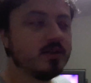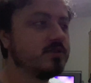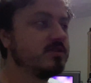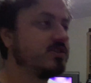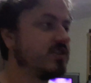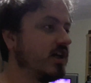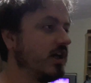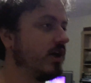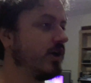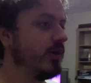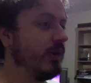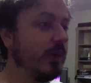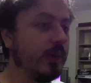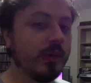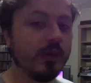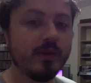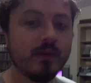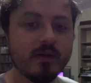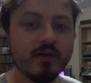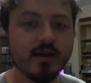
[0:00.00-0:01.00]

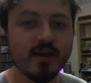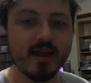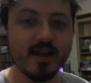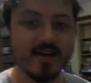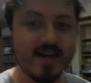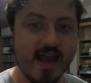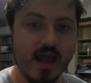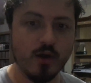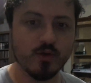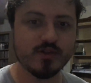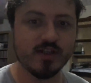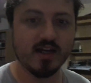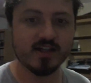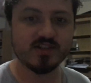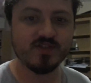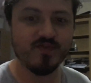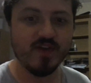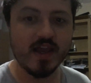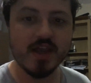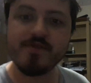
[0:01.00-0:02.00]
so it now
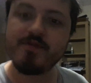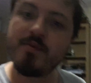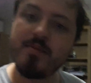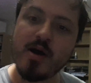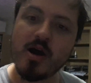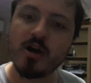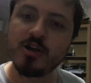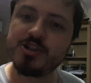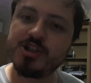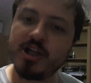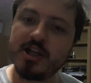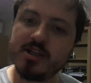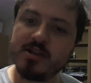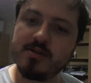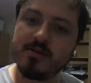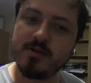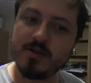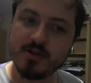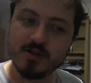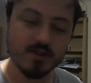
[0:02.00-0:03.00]
does favour
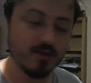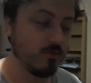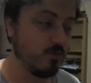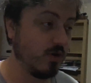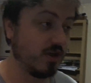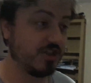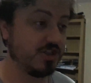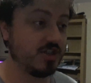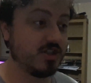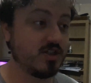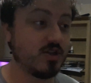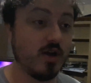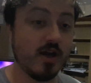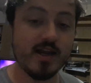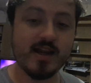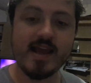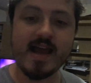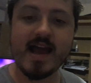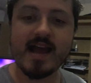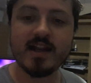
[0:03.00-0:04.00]
marching, which is
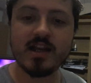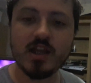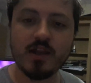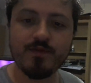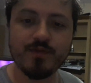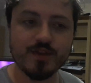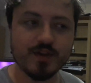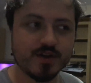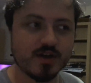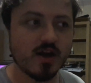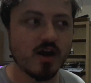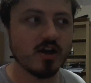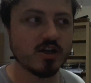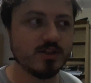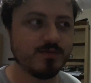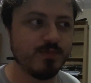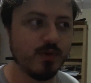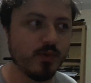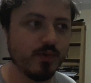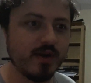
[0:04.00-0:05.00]
quite handy for the
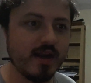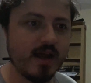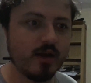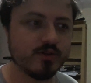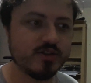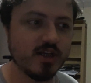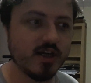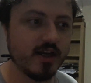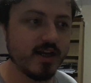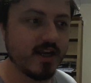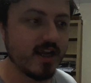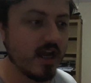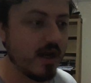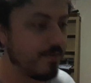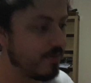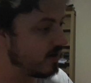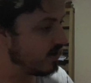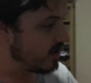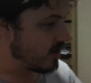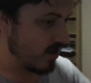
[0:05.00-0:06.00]
Darkspawn now turning
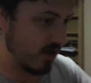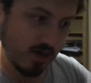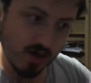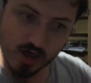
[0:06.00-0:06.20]
up.